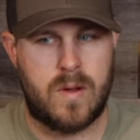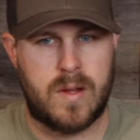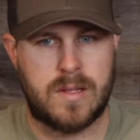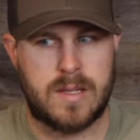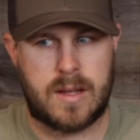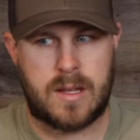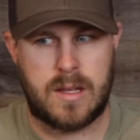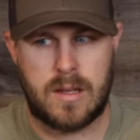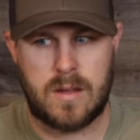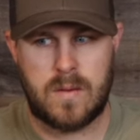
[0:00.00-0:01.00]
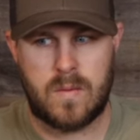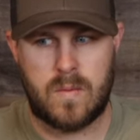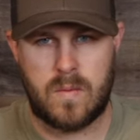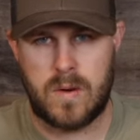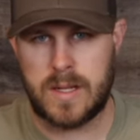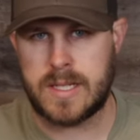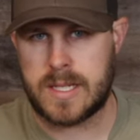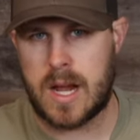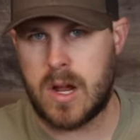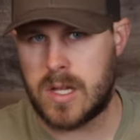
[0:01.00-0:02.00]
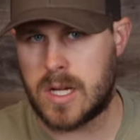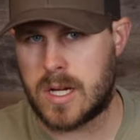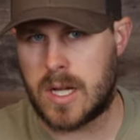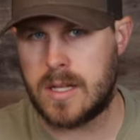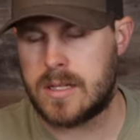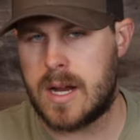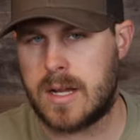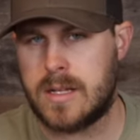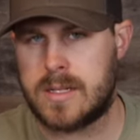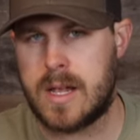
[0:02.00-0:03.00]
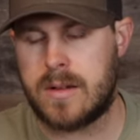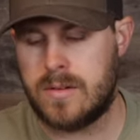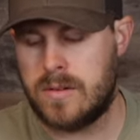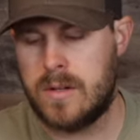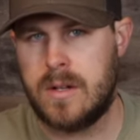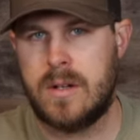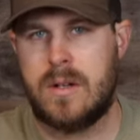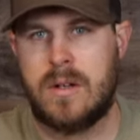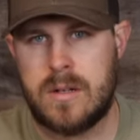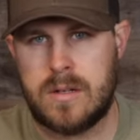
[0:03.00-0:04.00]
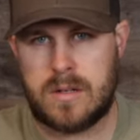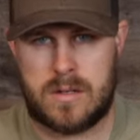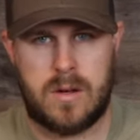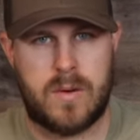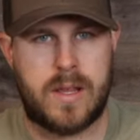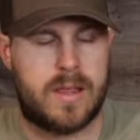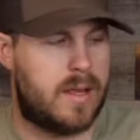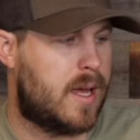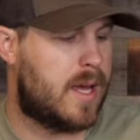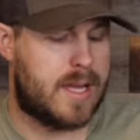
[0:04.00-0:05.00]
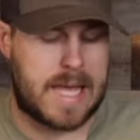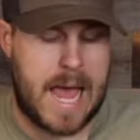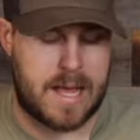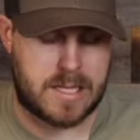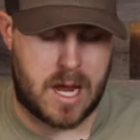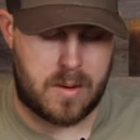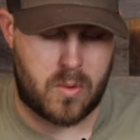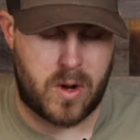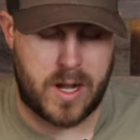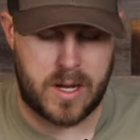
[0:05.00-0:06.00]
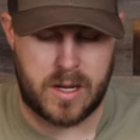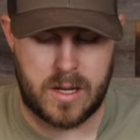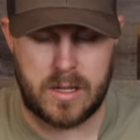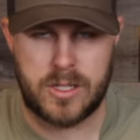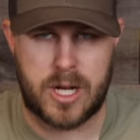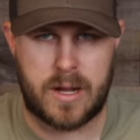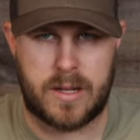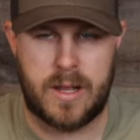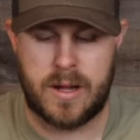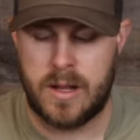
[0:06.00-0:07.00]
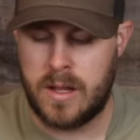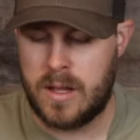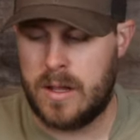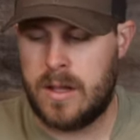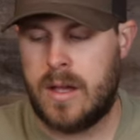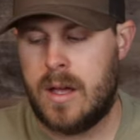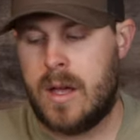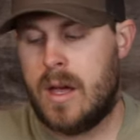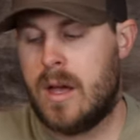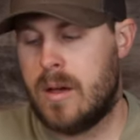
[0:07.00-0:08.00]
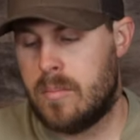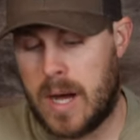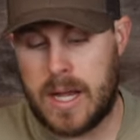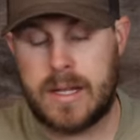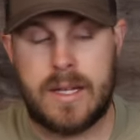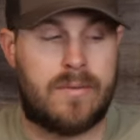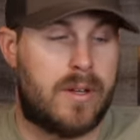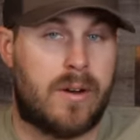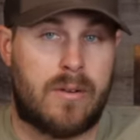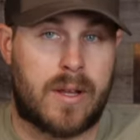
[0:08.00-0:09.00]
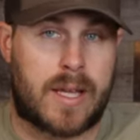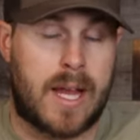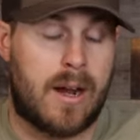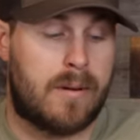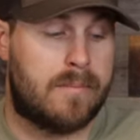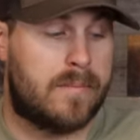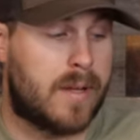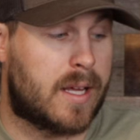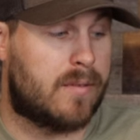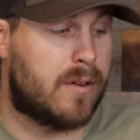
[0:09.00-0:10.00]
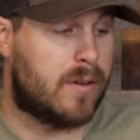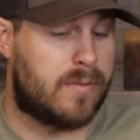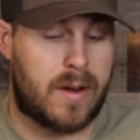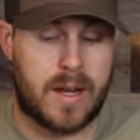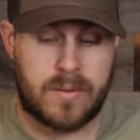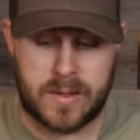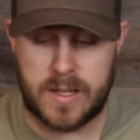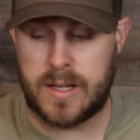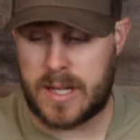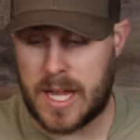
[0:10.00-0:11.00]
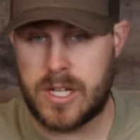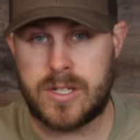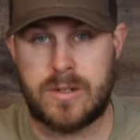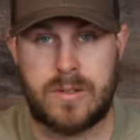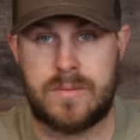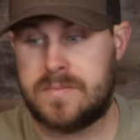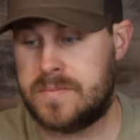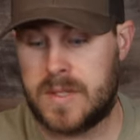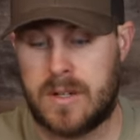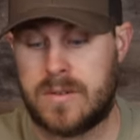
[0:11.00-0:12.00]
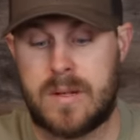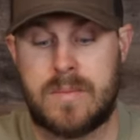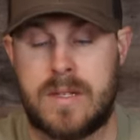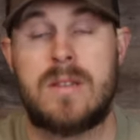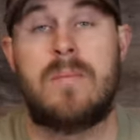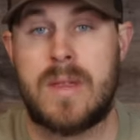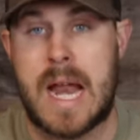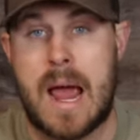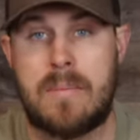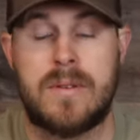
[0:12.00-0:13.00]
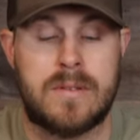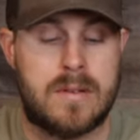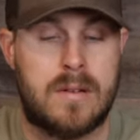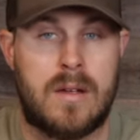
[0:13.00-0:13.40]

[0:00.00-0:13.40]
is like really scared that your gun's not gonna cycle, go with a gas operated shotgun. But if you don't really care, like if you're fine with the occasional, you know, something happens,